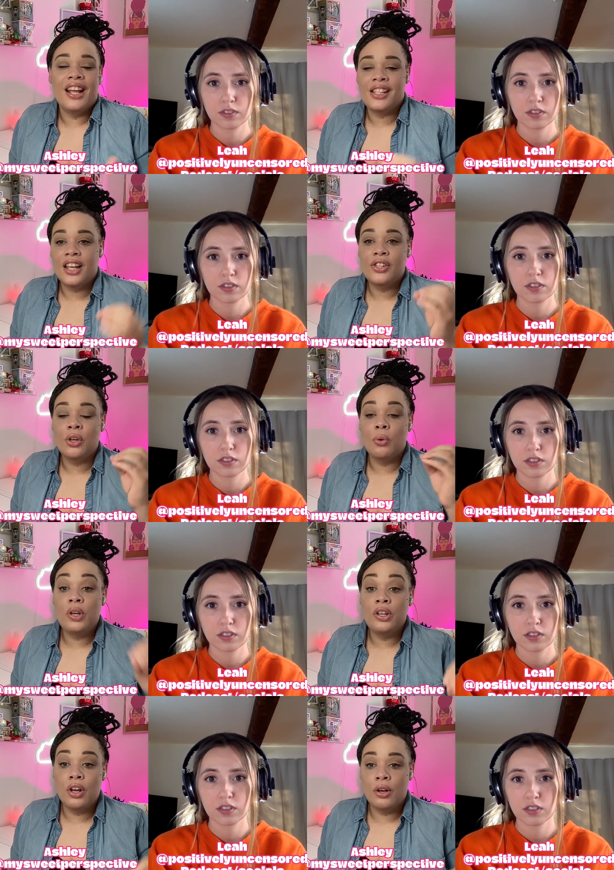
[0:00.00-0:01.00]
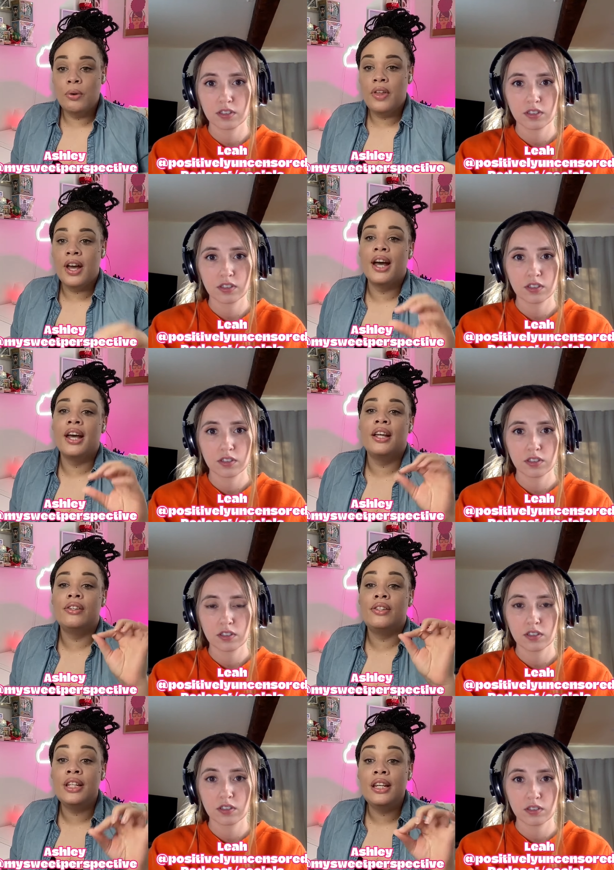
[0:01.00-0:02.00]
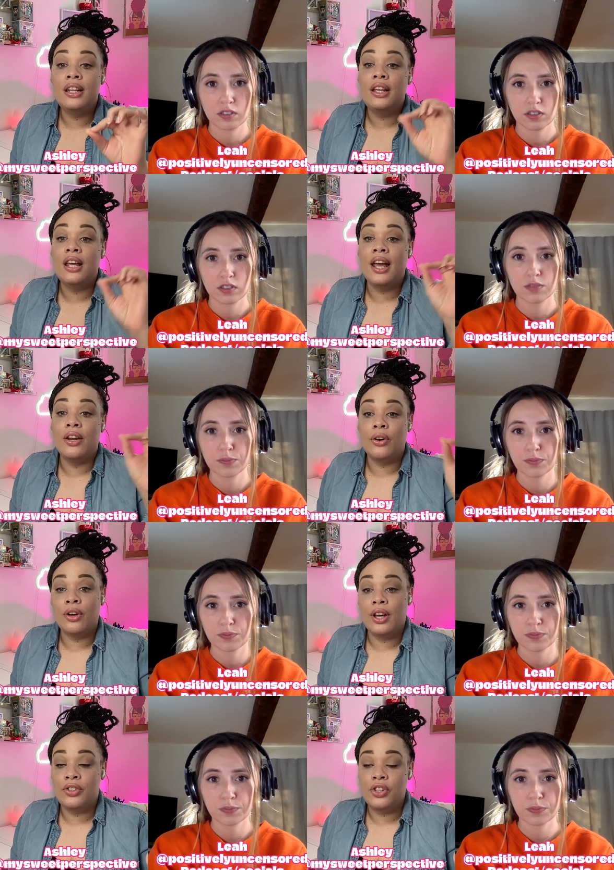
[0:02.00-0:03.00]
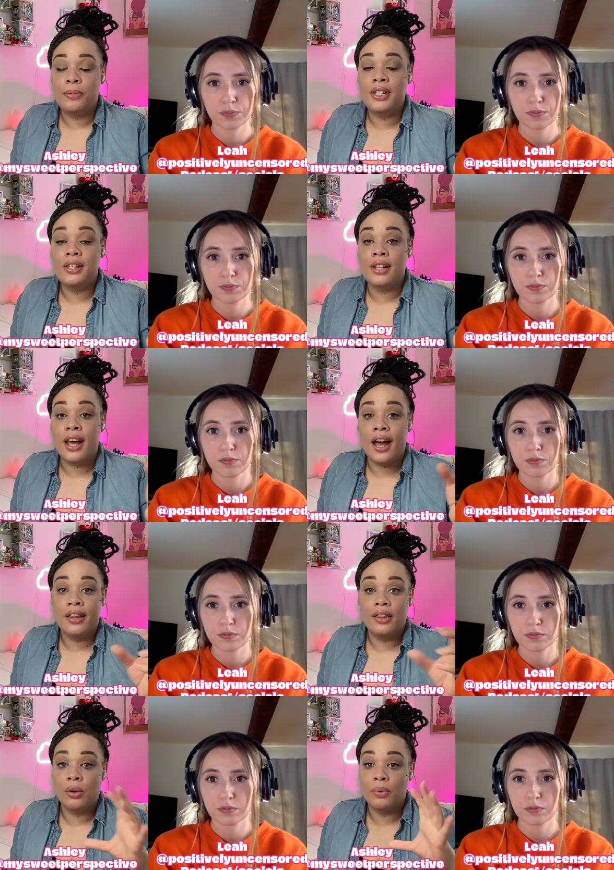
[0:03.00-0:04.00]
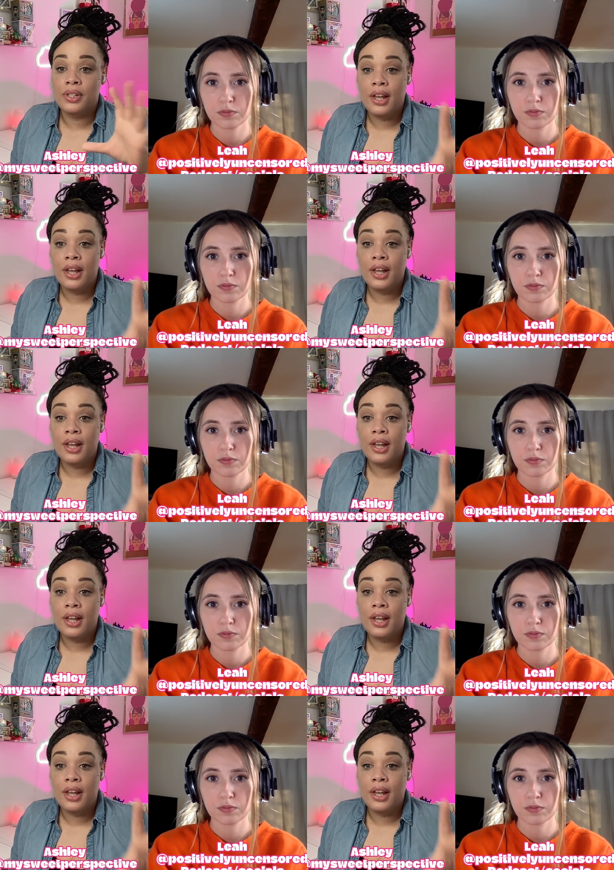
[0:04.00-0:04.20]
Speaker 1: It's like so we know that Dee Dee and and Gypsy's dad there